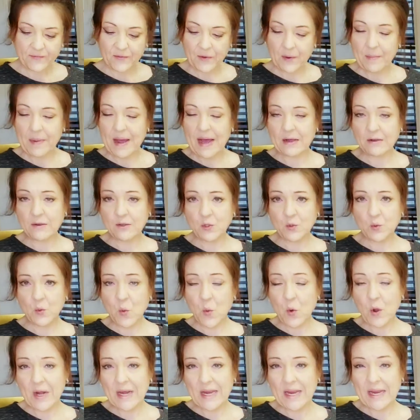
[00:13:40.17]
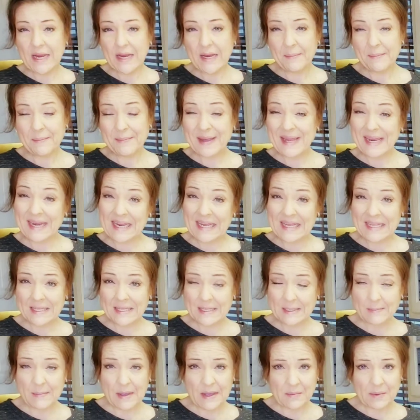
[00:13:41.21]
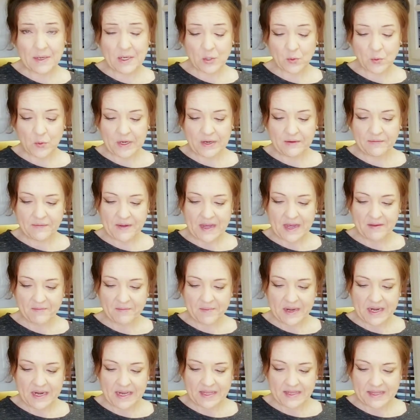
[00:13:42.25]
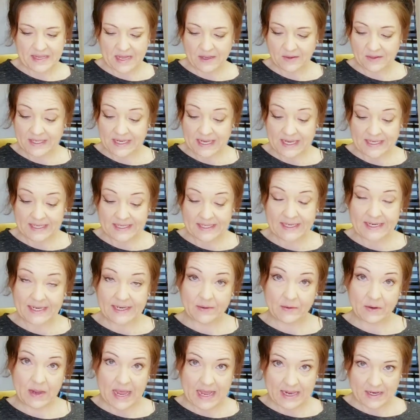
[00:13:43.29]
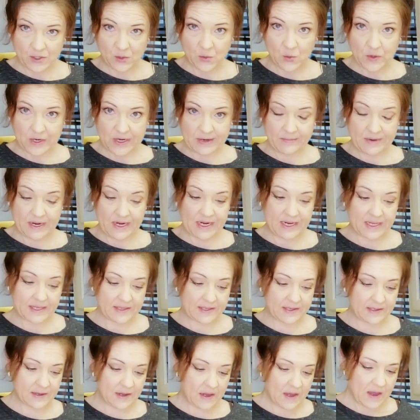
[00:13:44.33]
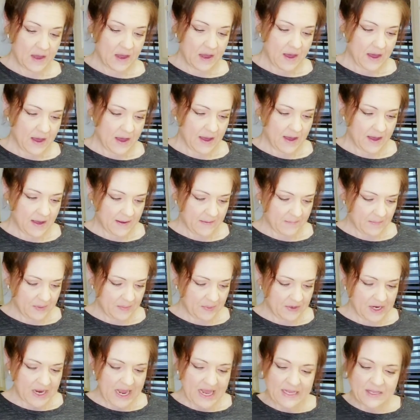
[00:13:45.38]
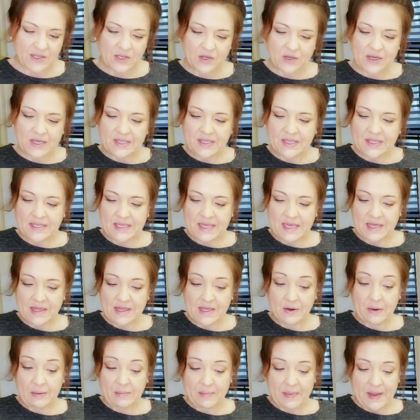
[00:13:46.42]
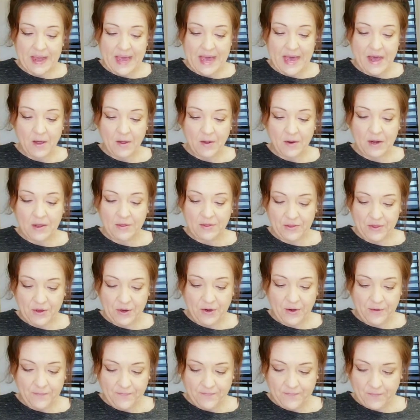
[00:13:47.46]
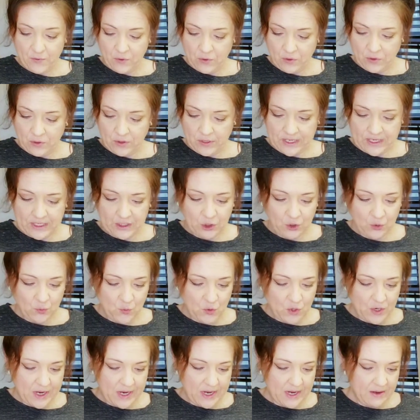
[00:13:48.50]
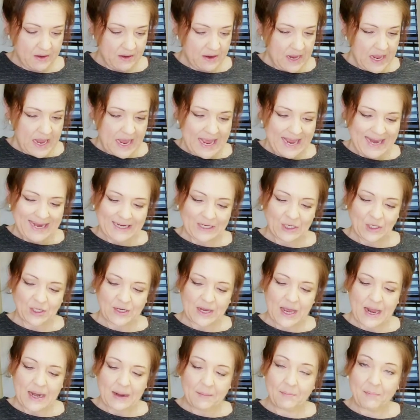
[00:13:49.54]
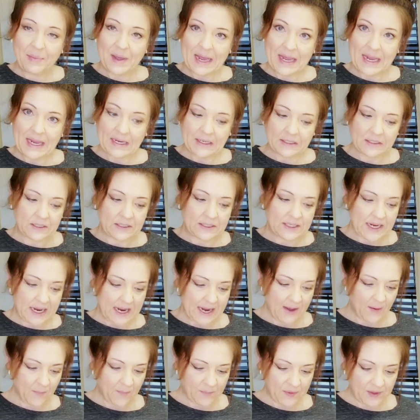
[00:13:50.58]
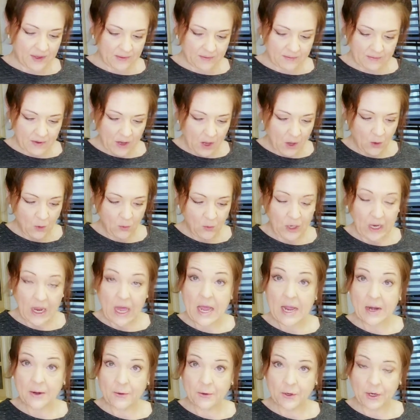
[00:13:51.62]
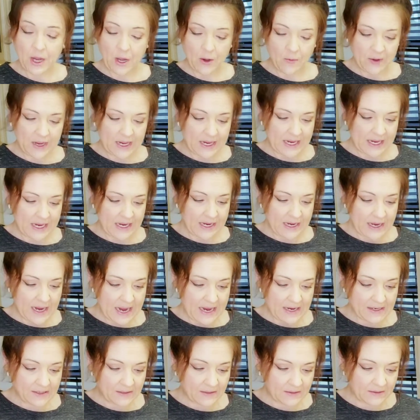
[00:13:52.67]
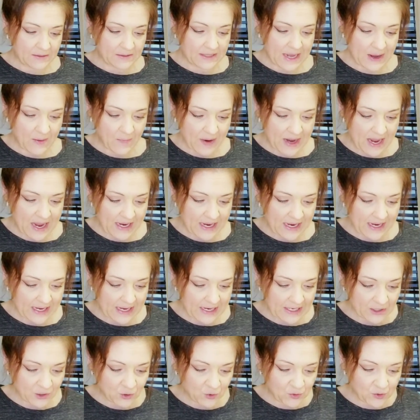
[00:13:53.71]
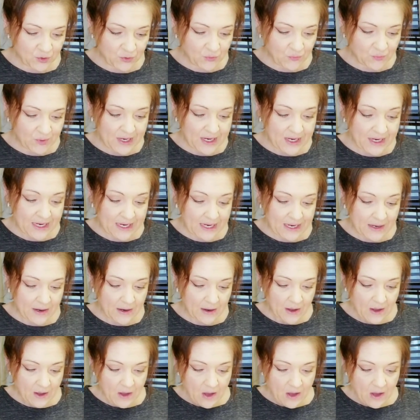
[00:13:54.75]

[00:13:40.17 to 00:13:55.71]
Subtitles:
for about 20 minutes, maybe 25 minutes. I'll test it at 20 minutes. But as you can see, they're about 1/3 full, each one. And I just kind of banged to help the whole liner go in, and that way I could get a true reading